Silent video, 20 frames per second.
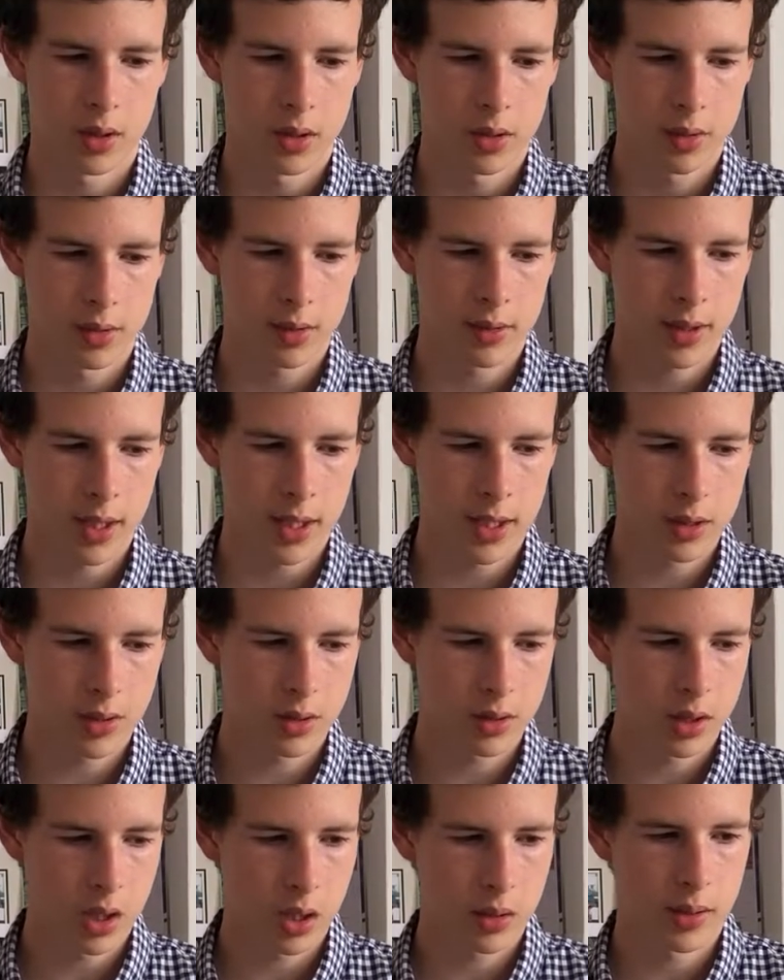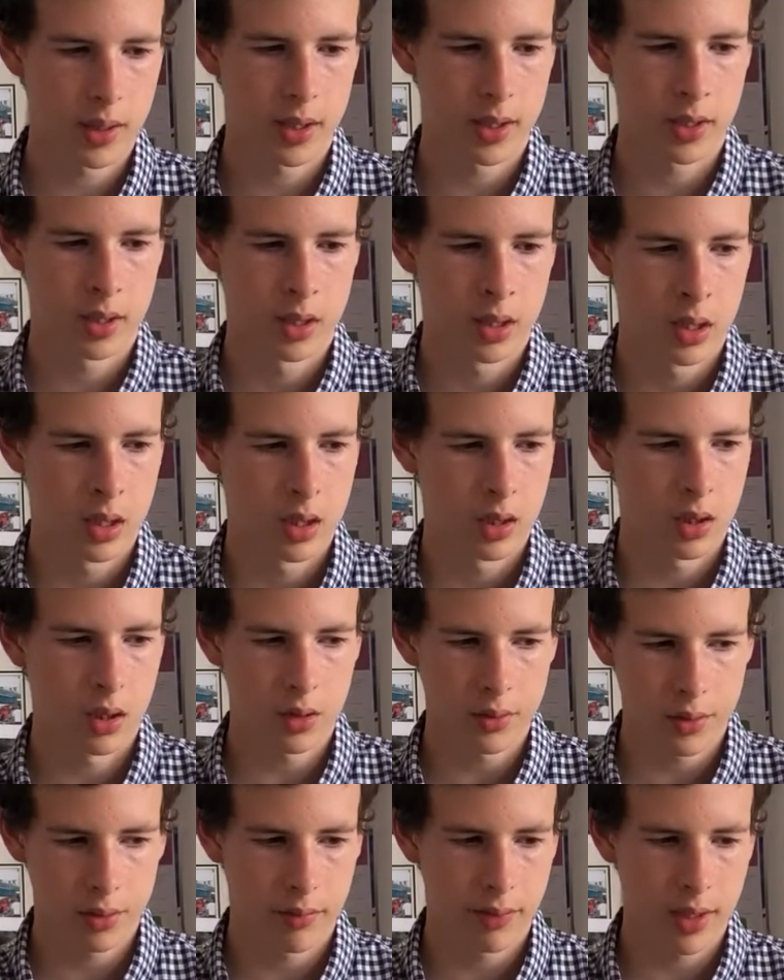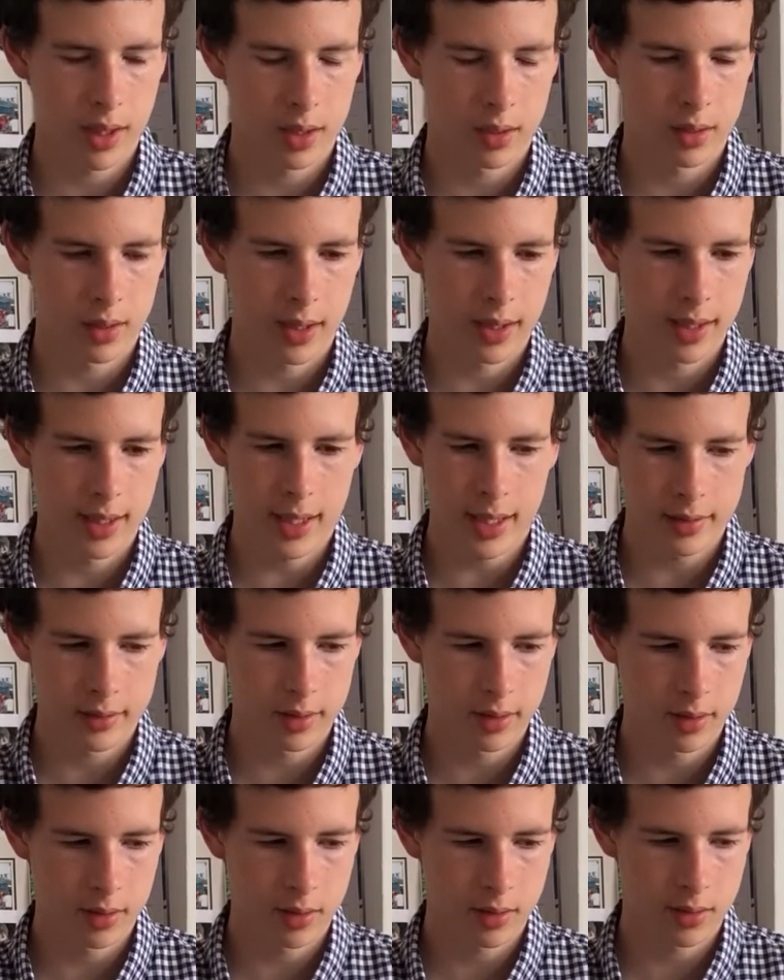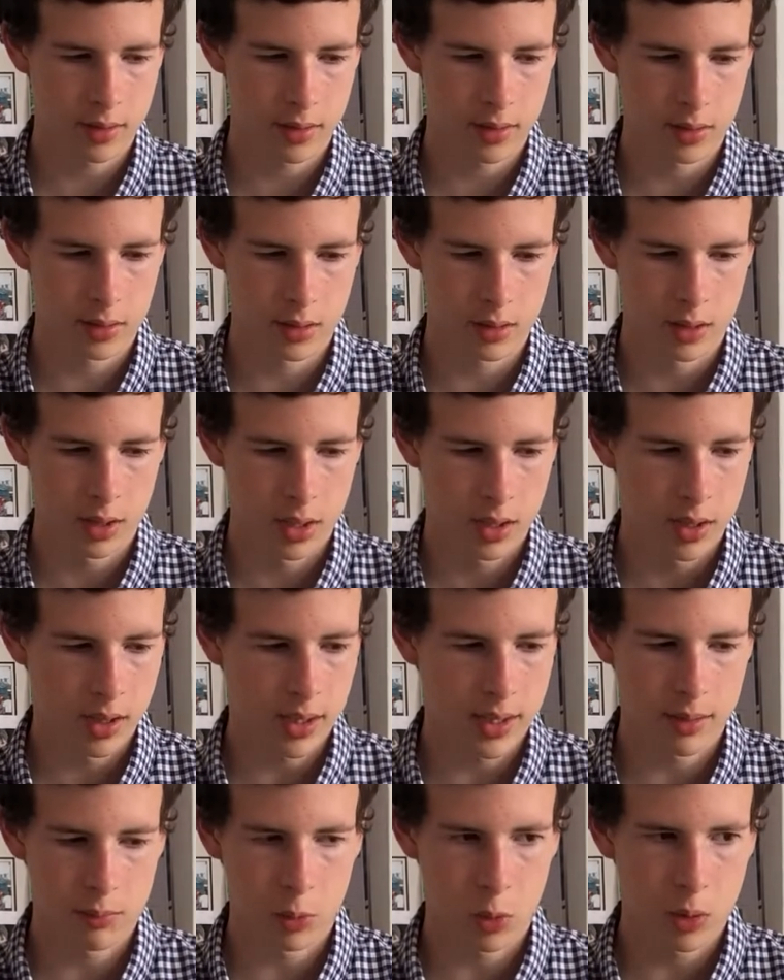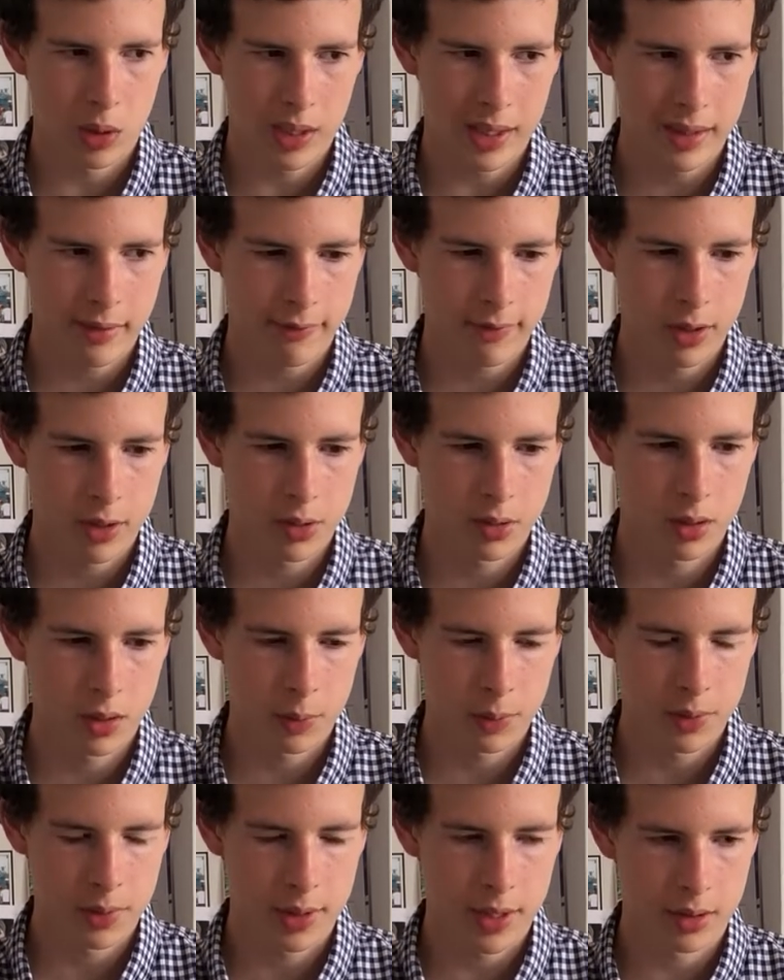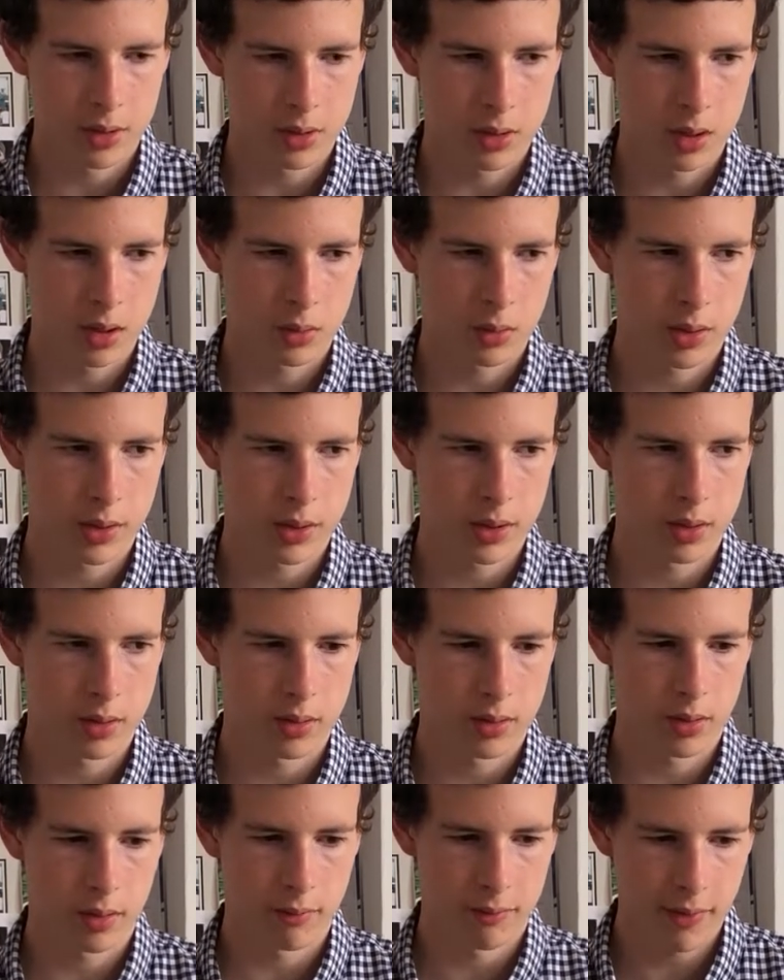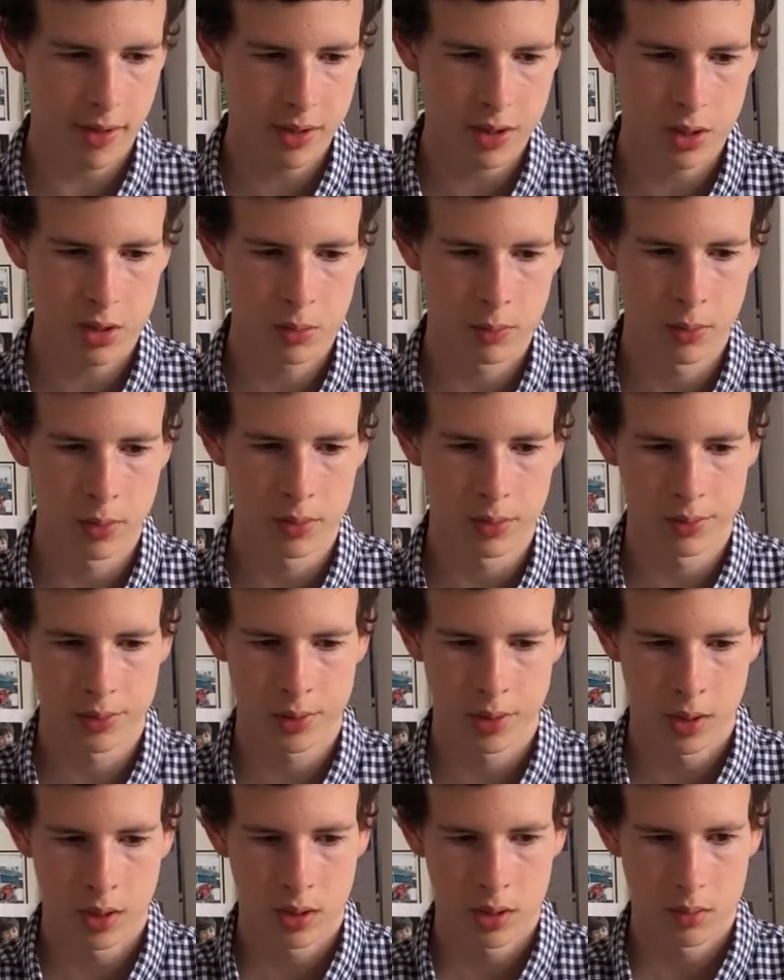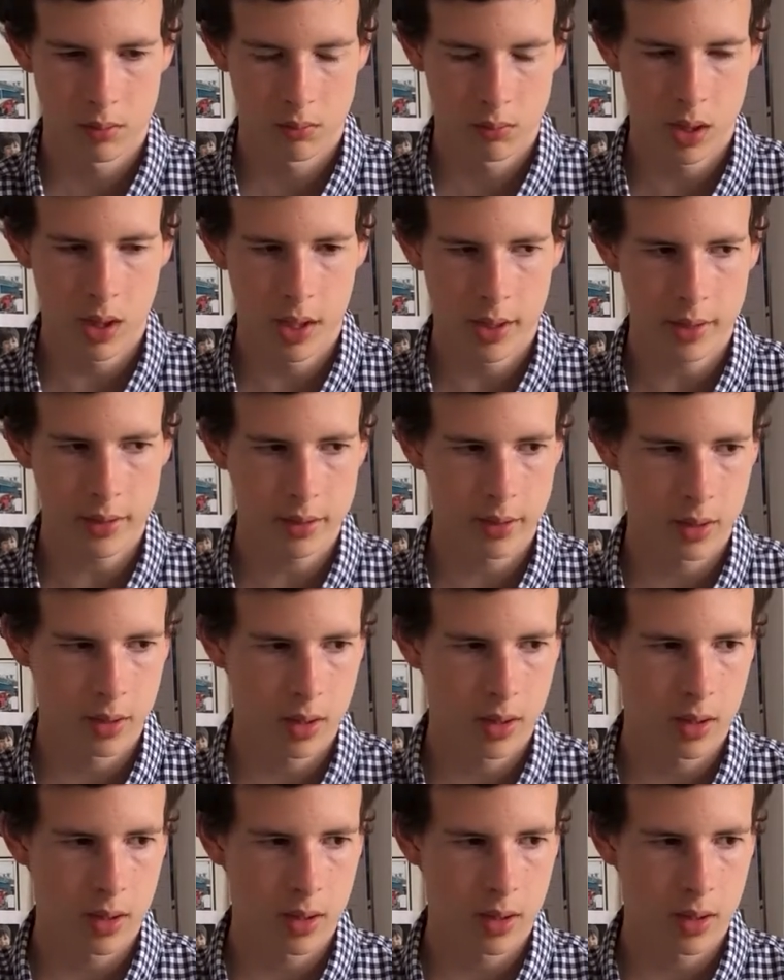So say you're growing lots of things like lettuce and more leafy crops, then you're going to want to use the vegetables light.